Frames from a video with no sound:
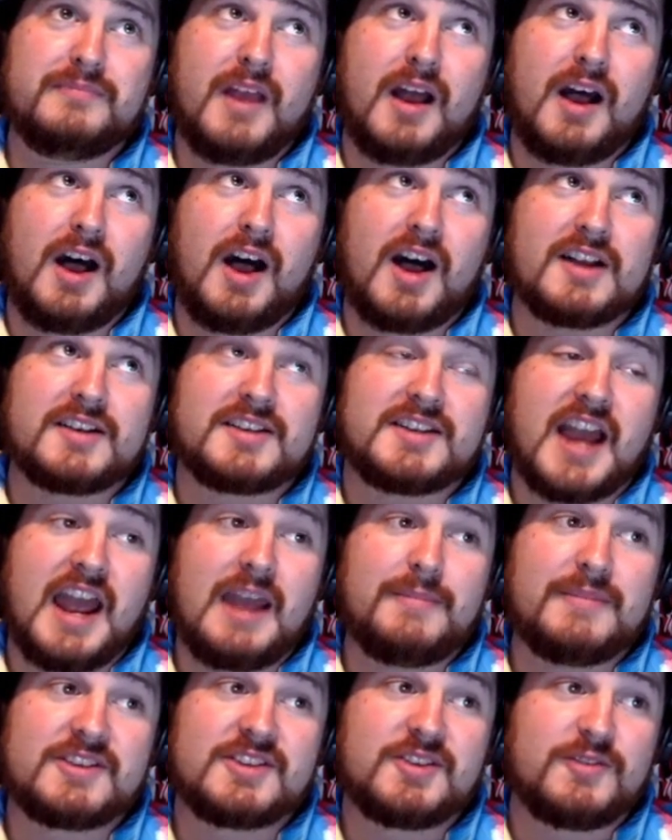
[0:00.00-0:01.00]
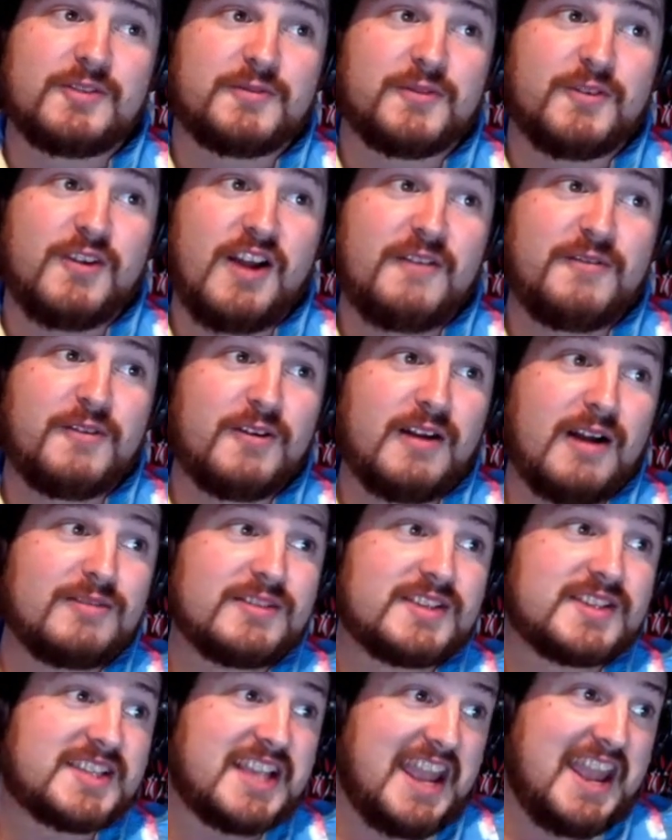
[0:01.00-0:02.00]
uh, Diamonds Are Forever. I
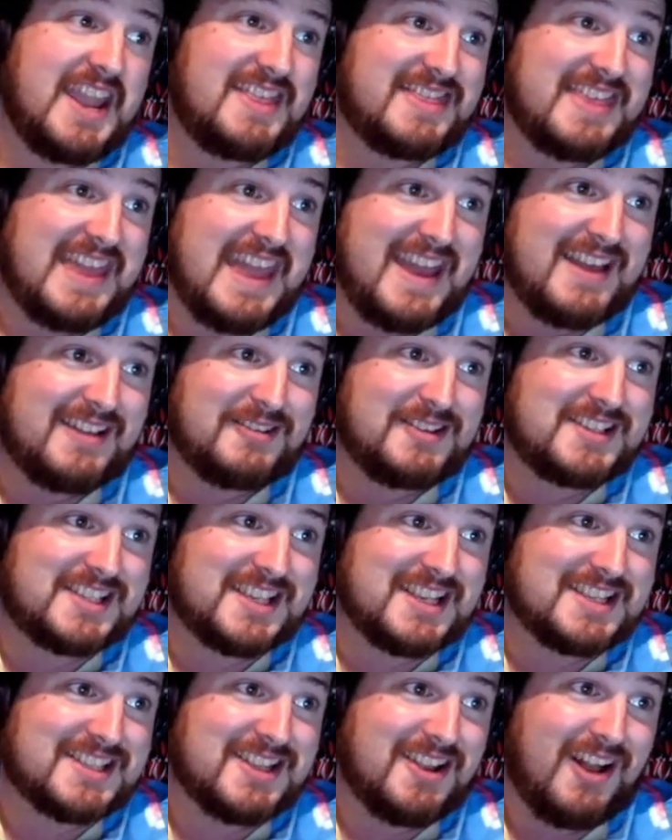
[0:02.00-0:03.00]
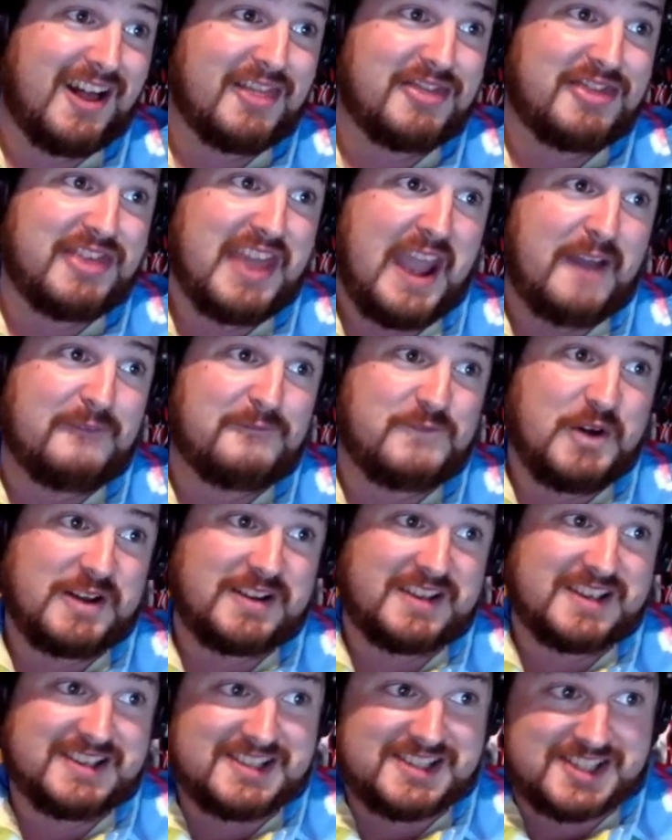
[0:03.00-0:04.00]
will say that. At least it's not that
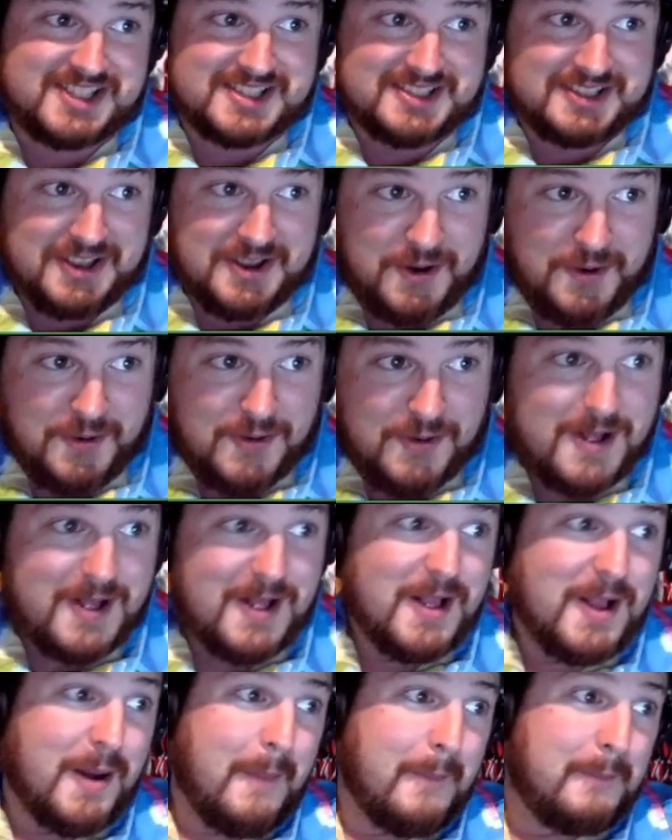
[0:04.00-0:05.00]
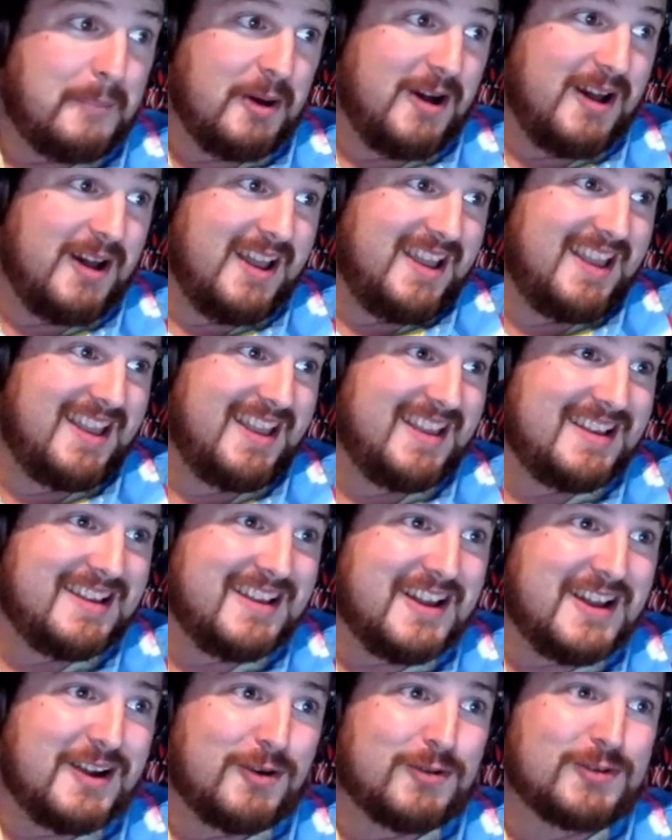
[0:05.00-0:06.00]
fucking slow, but...
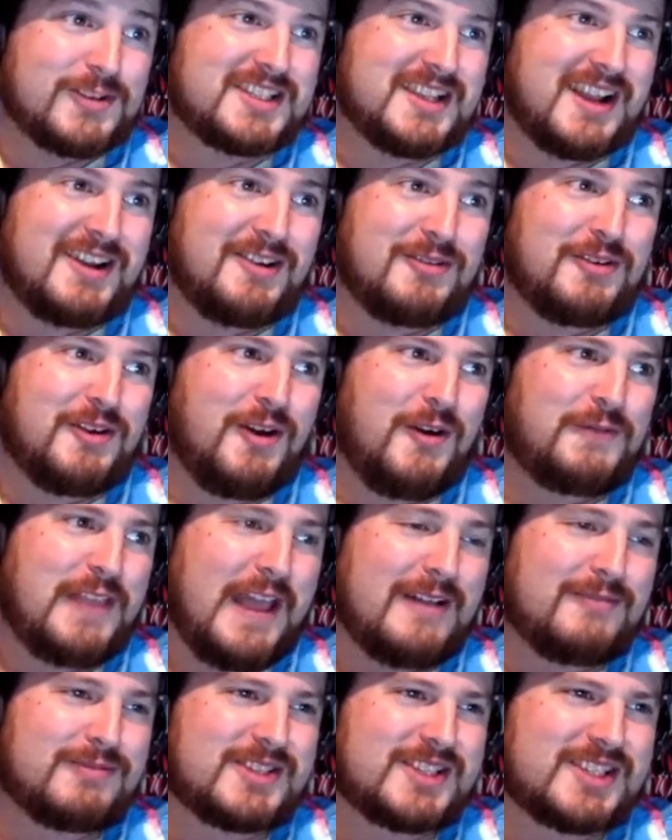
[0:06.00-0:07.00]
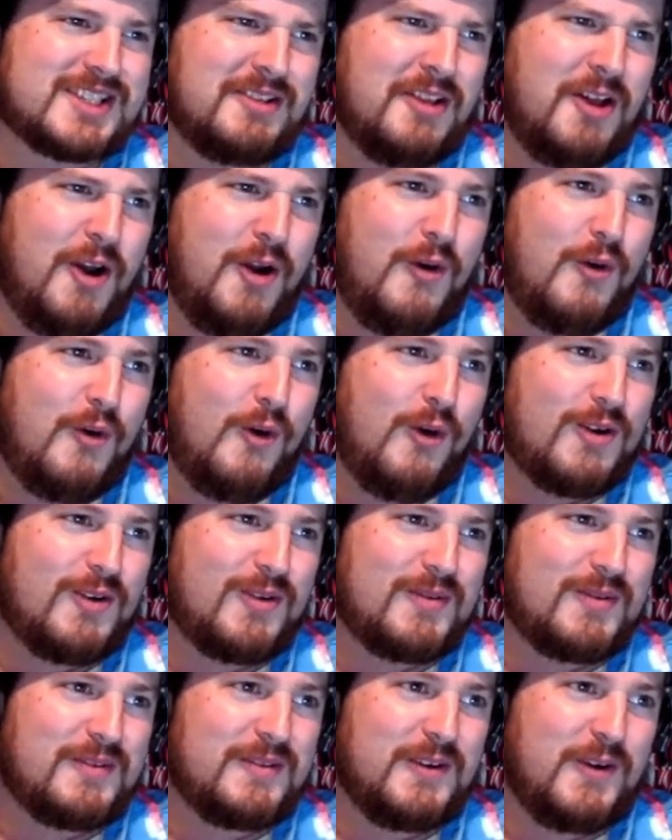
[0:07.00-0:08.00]
Of course, I don't know if that was slow or
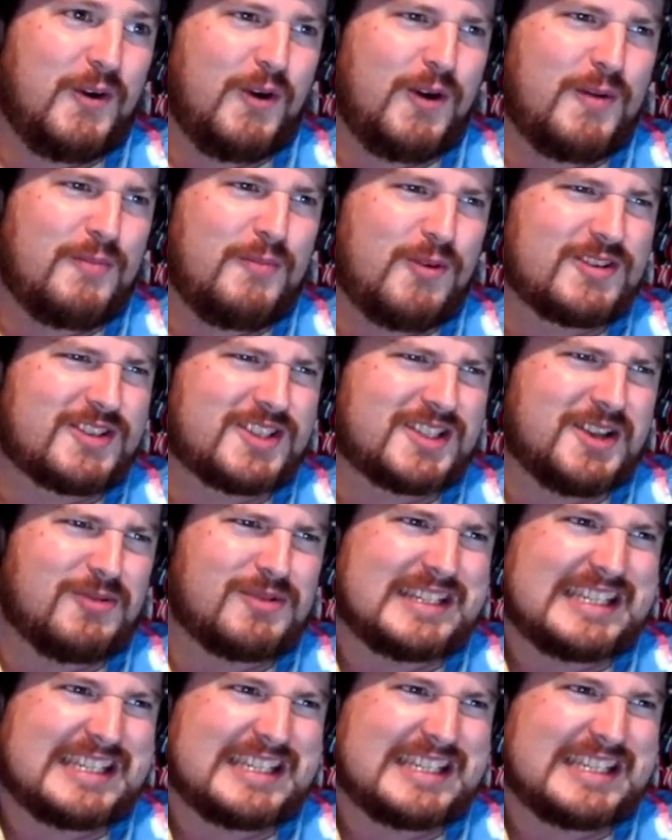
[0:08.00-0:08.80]
or more so